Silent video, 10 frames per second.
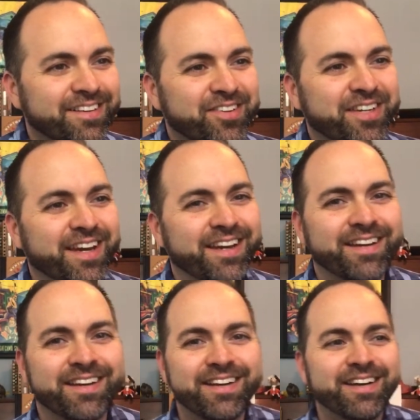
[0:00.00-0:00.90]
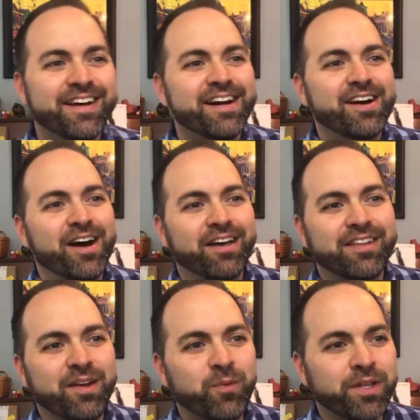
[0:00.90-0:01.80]
Okay.
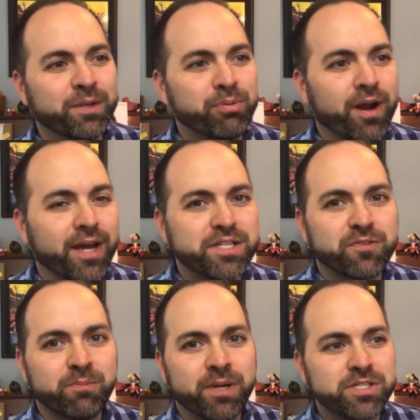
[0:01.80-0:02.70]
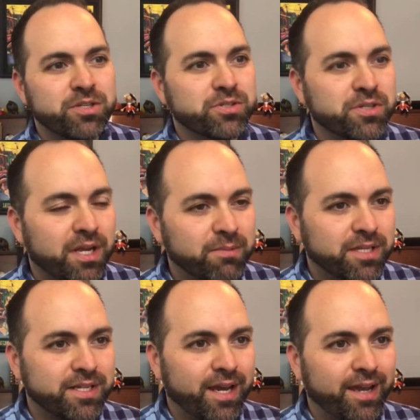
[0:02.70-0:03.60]
They win the prize for best username of
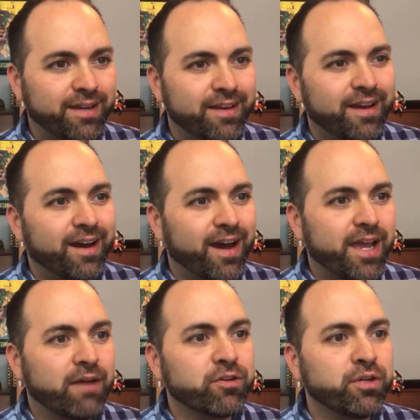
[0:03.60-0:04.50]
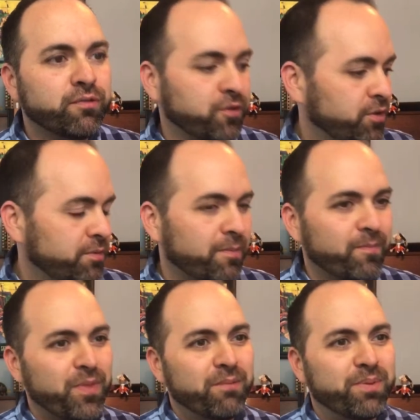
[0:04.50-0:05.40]
the day. I have a new flute,
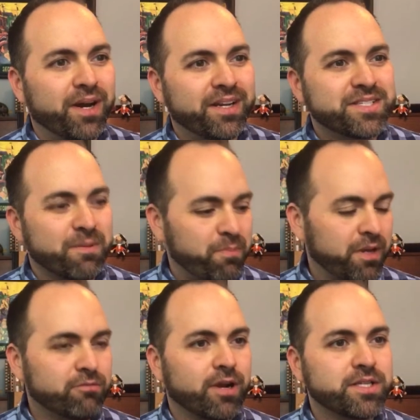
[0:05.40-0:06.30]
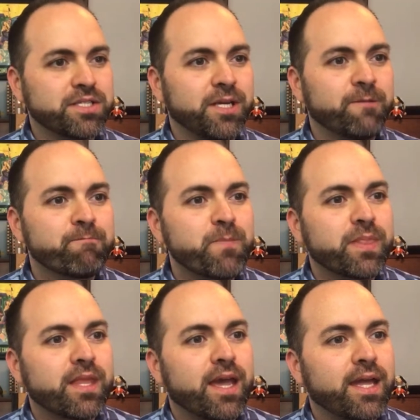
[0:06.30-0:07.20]
but it's a bit rusty.
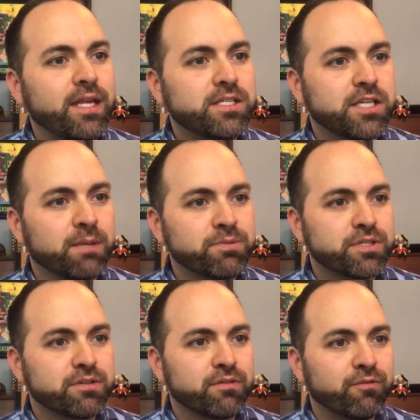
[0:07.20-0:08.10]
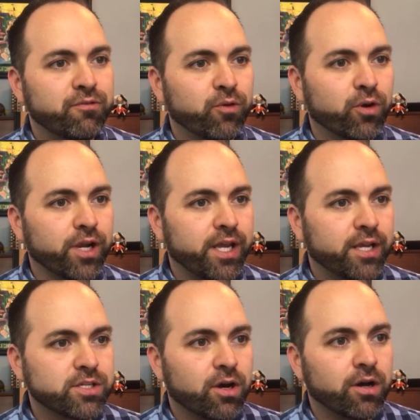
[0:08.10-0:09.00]
Any tips for
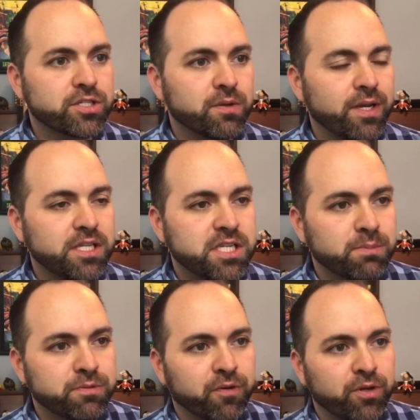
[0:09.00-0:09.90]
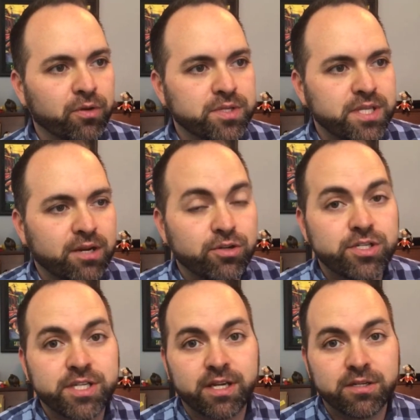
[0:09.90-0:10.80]
it? Also, any tips for notes that are
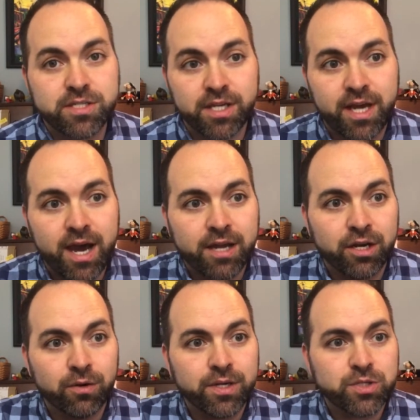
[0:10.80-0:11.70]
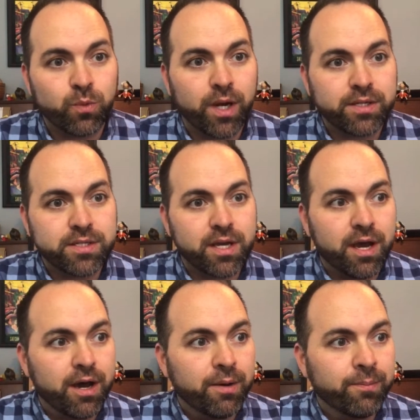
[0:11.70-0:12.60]
staccato is what
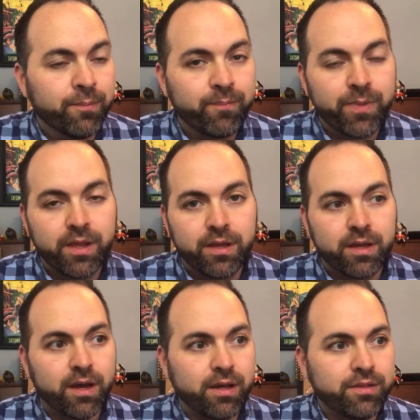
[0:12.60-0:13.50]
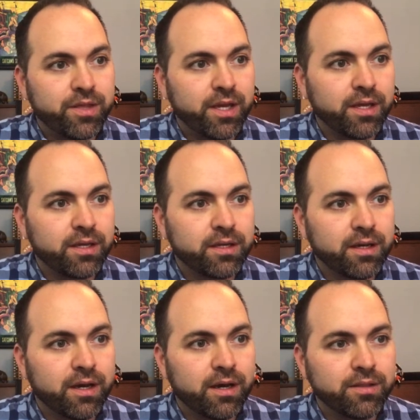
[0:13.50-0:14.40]
I think
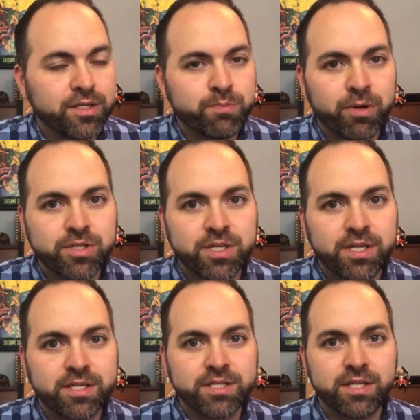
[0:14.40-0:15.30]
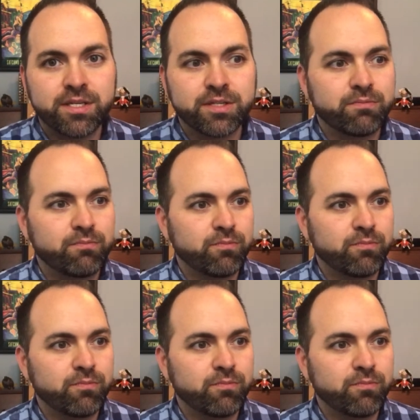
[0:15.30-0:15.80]
this person is